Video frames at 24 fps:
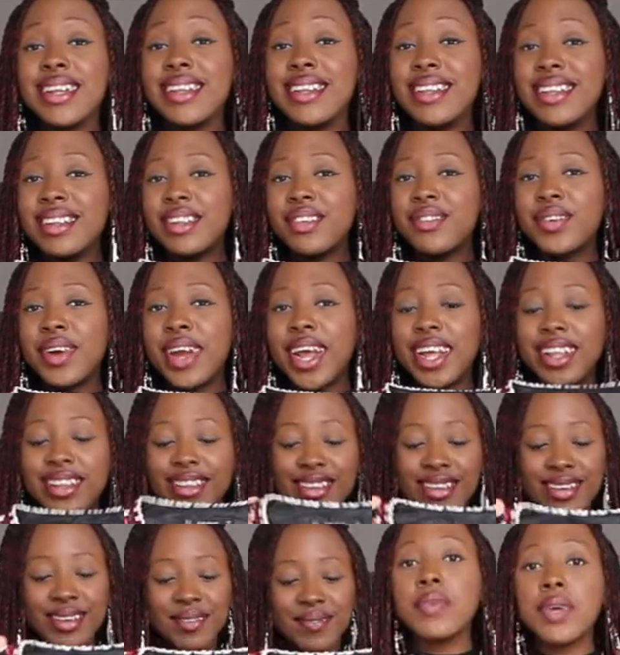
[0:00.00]
this
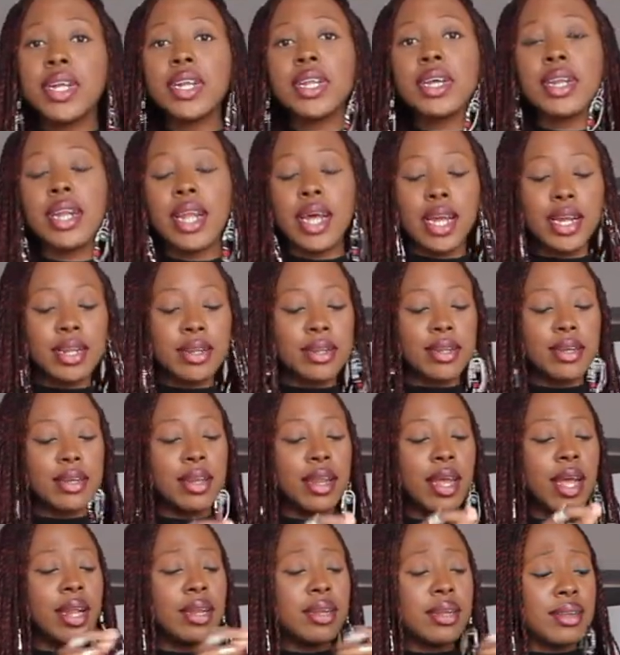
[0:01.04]
dress. Really liked
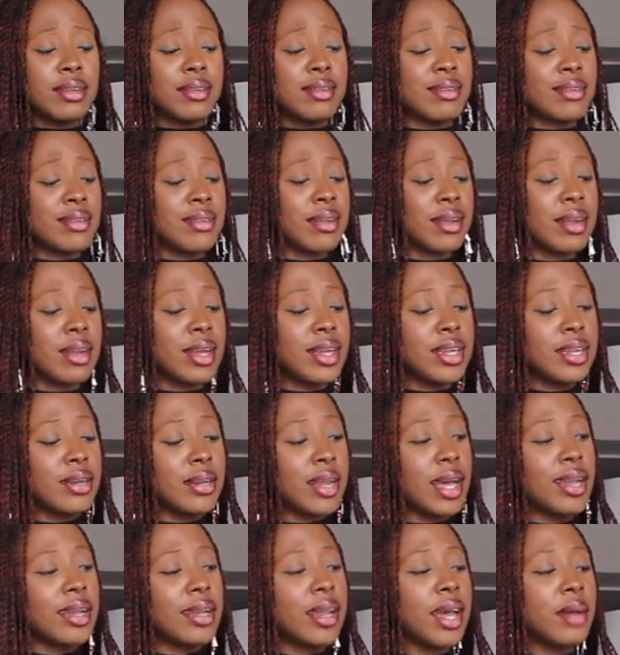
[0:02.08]
it, and it's in
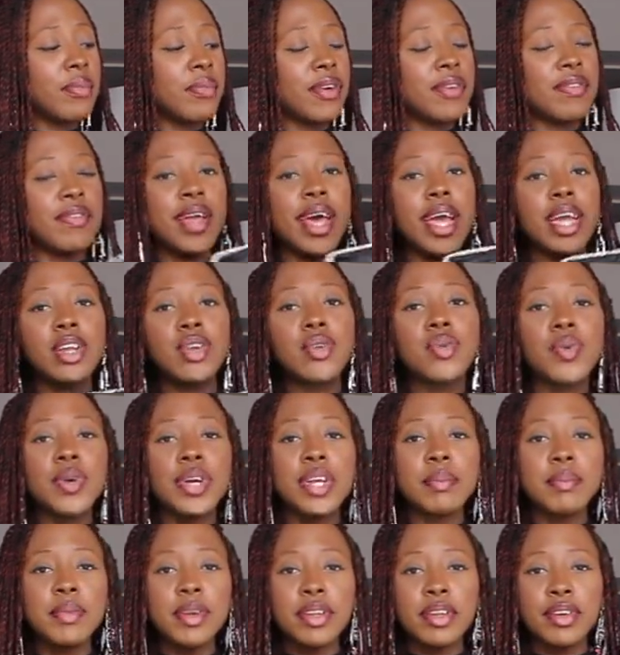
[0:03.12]
that type of like
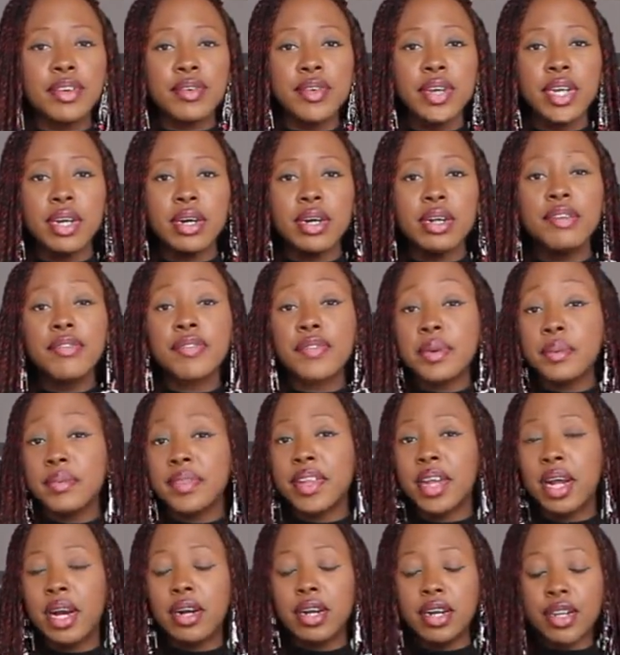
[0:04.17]
tweed material from
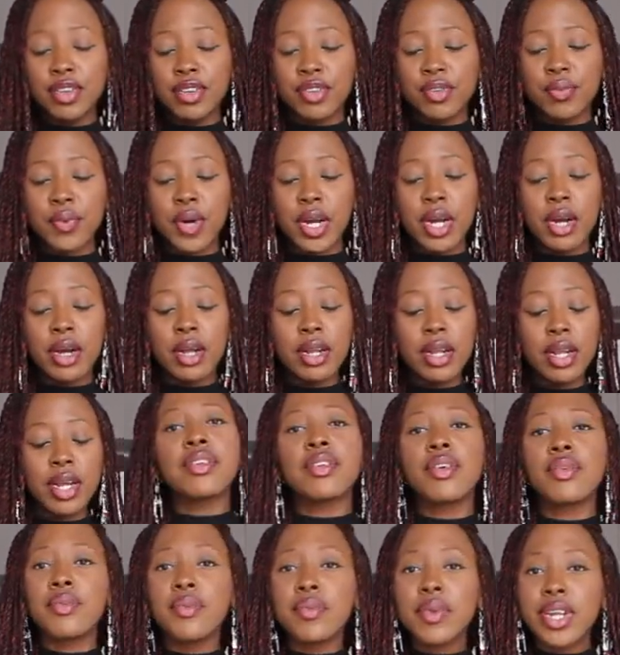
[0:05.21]
Zara as well. It's
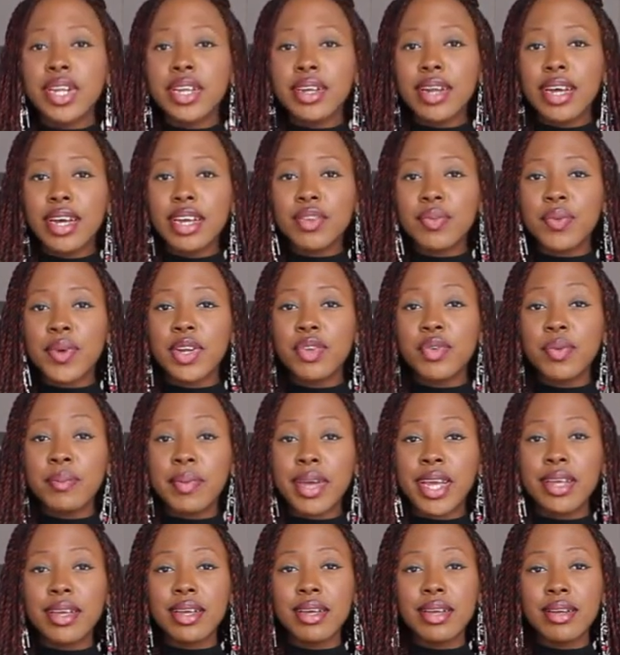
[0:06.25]
a really nice way to
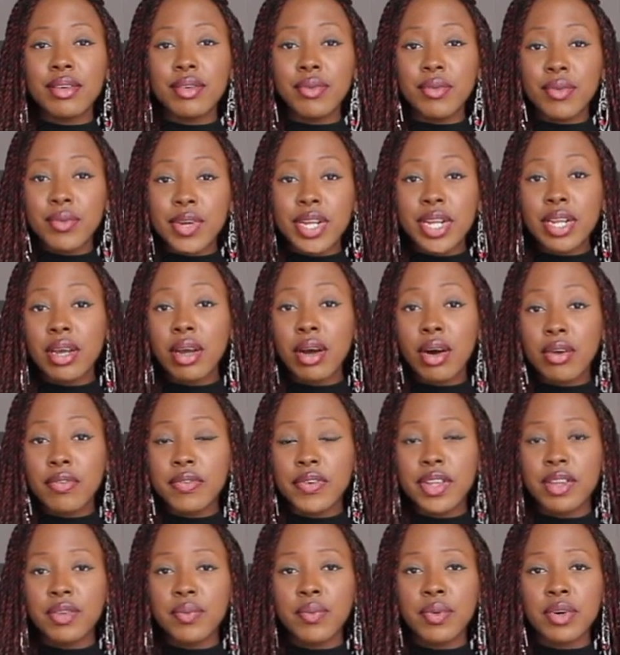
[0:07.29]
make it really
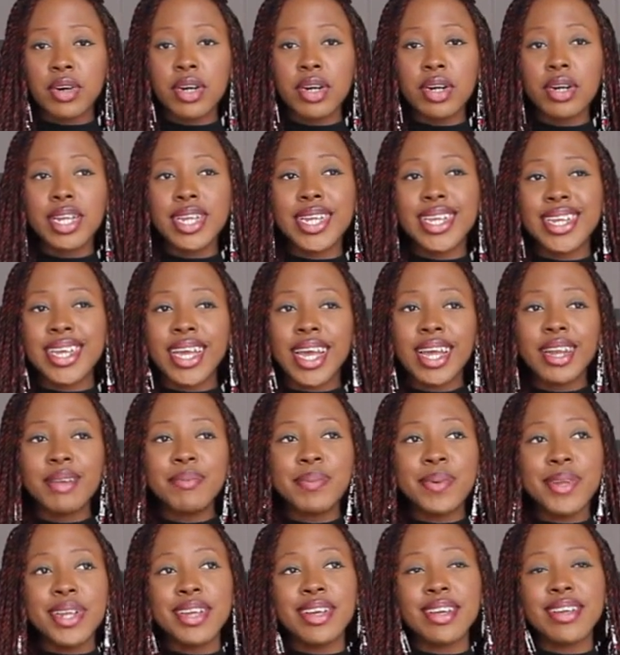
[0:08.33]
office work yet
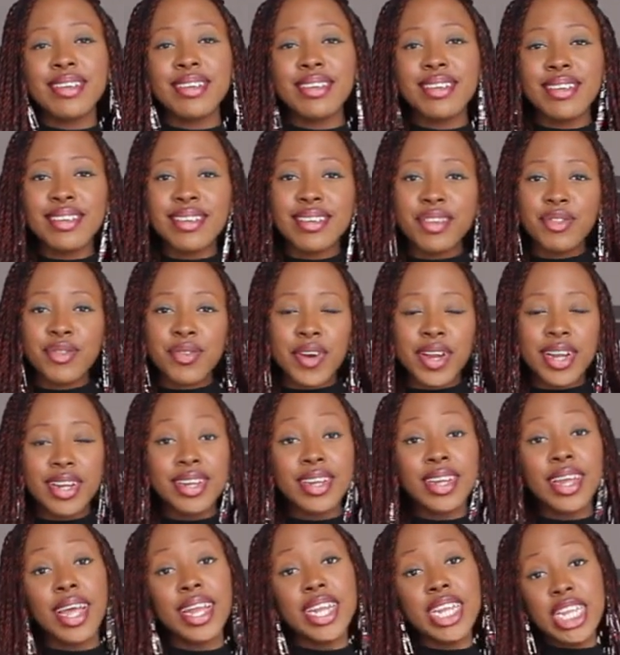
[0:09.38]
being
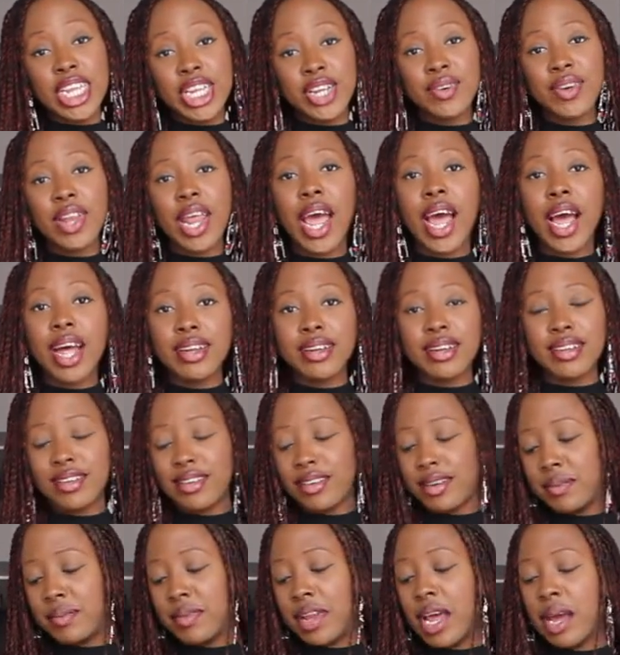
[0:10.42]
trendy and cute at the
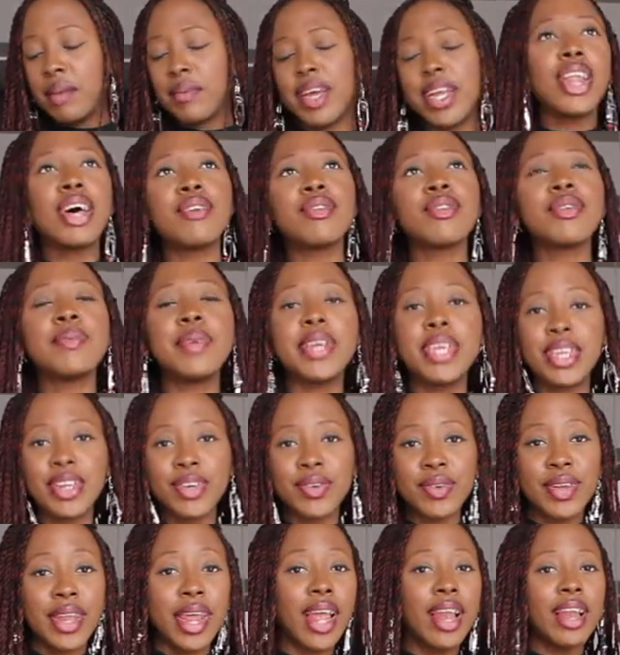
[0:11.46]
same time. I love to be
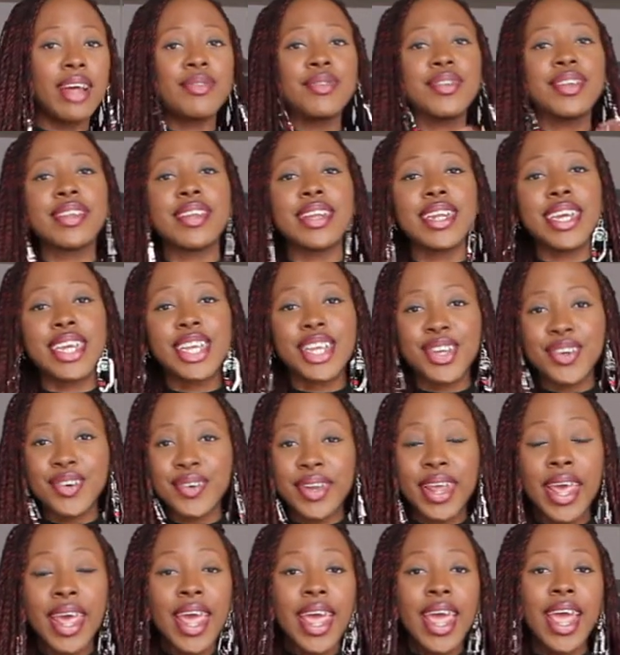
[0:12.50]
cute, I love to stay
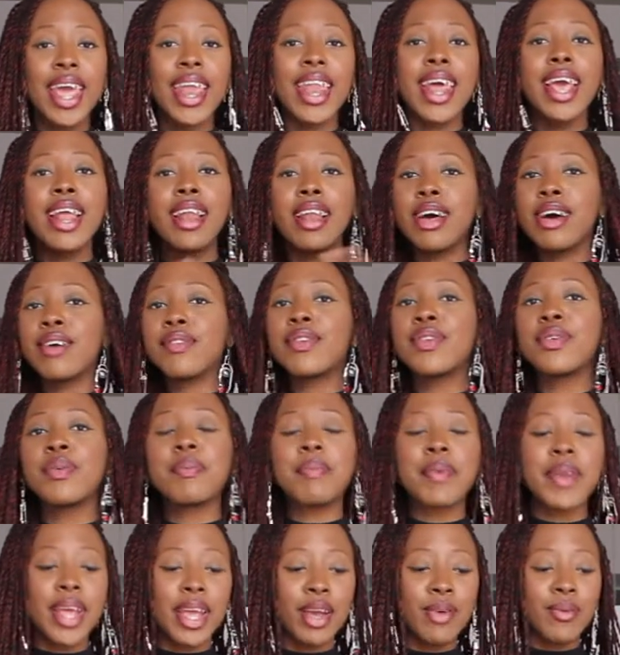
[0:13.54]
cute, and I love to
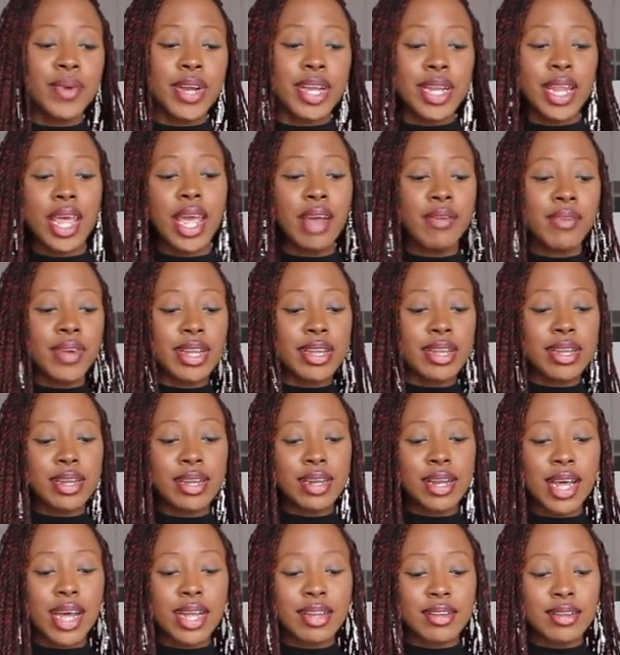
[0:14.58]
play with
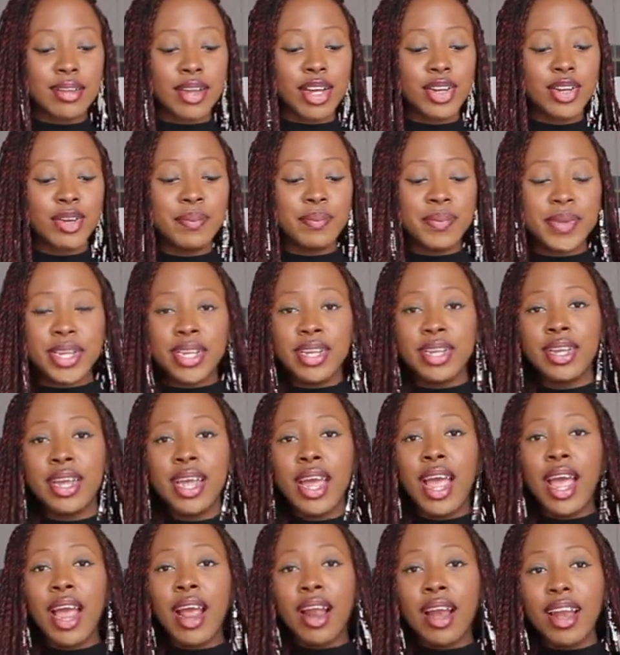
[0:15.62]
everything that's gonna be
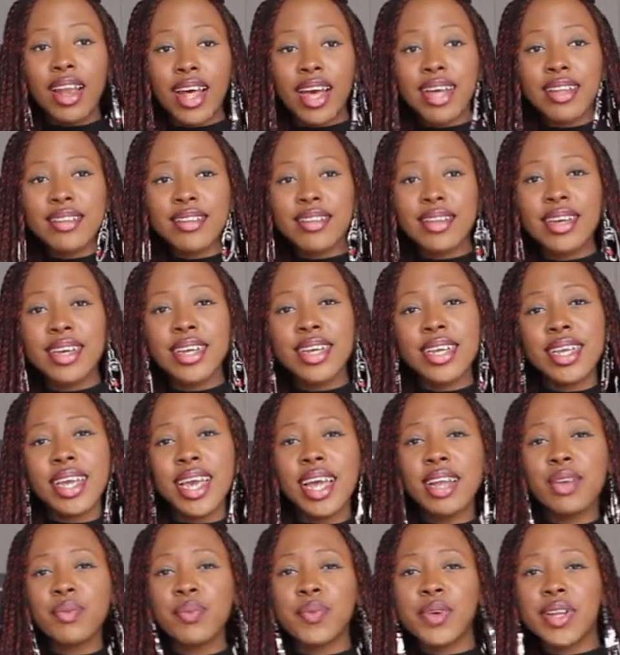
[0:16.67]
classic
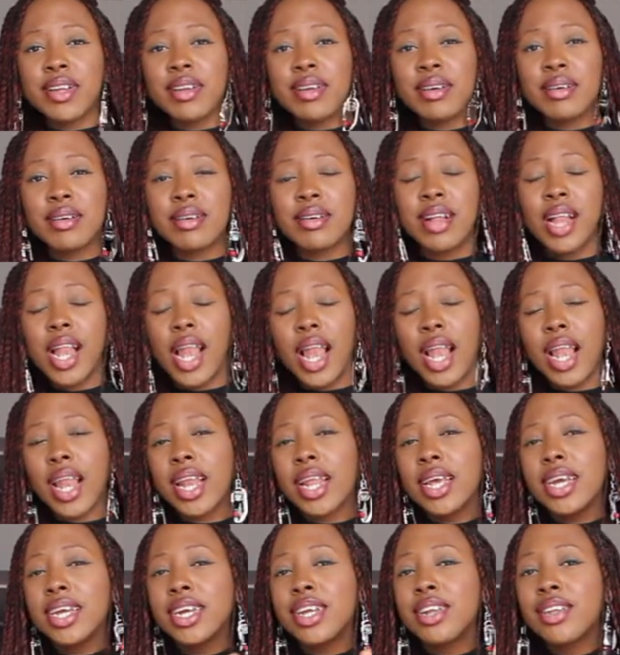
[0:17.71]
yet with a
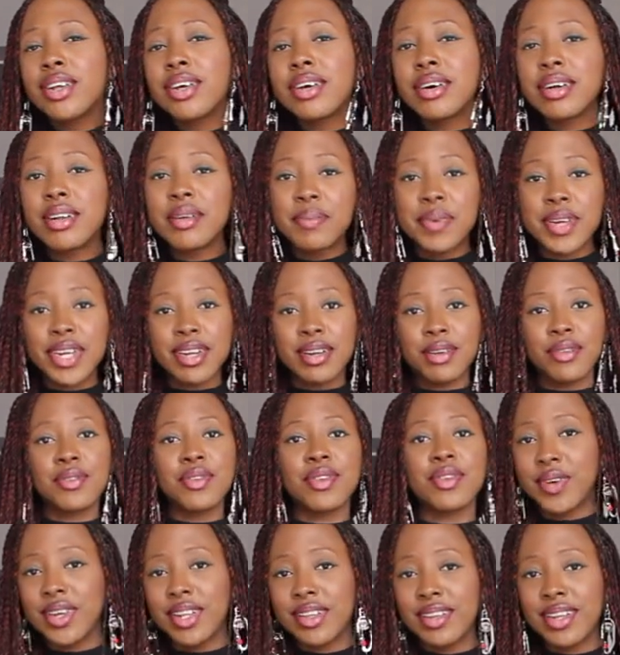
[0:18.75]
little bit of
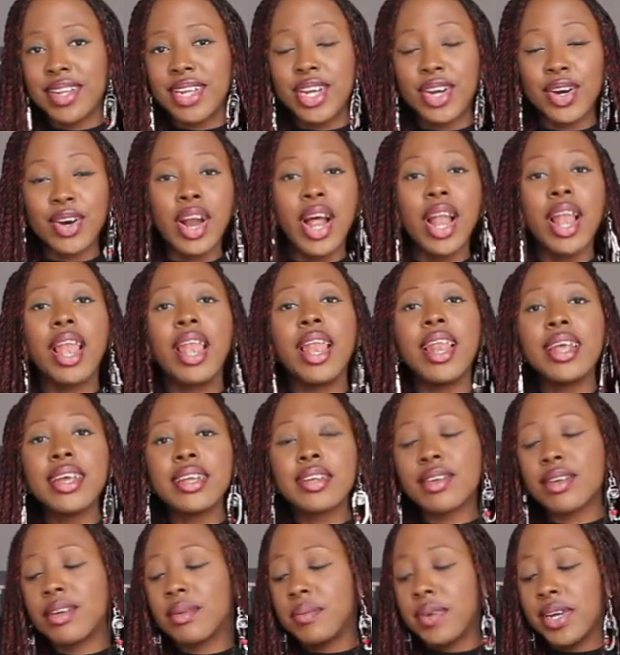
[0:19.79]
twist here, a
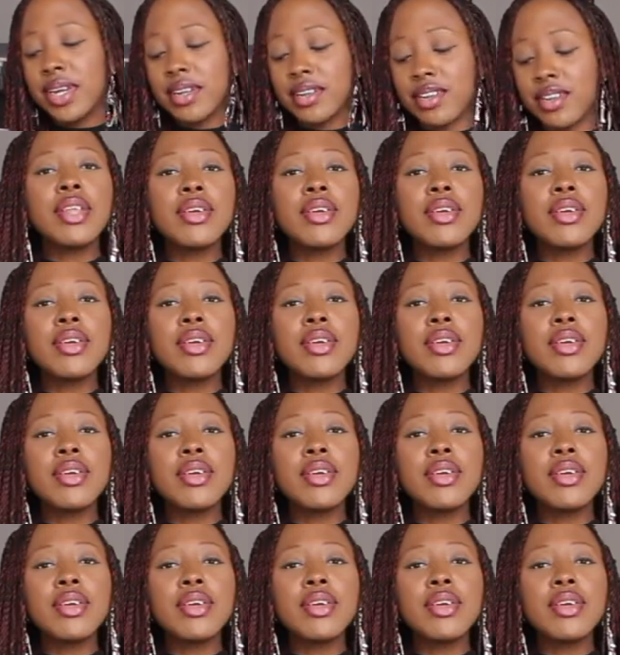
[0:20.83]
little bit.